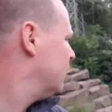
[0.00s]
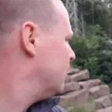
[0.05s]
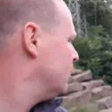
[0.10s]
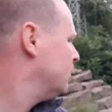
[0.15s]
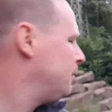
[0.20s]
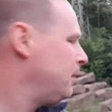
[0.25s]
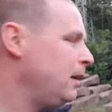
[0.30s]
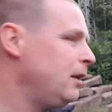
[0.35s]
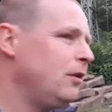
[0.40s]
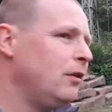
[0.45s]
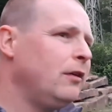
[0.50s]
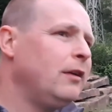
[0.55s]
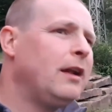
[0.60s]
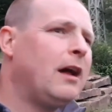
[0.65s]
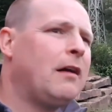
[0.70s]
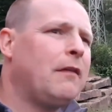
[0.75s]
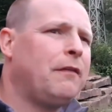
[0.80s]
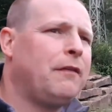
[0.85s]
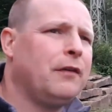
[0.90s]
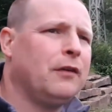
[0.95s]
we've been doing it
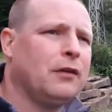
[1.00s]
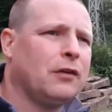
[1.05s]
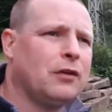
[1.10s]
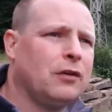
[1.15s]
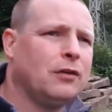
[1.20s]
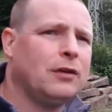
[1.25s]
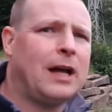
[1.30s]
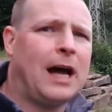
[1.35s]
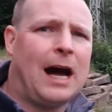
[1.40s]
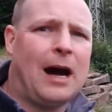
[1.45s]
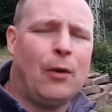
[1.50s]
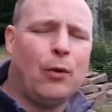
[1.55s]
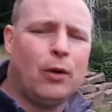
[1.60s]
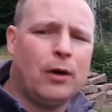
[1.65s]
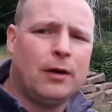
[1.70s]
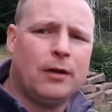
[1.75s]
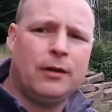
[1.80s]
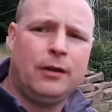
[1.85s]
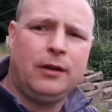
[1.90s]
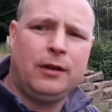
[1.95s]
now for a good hour,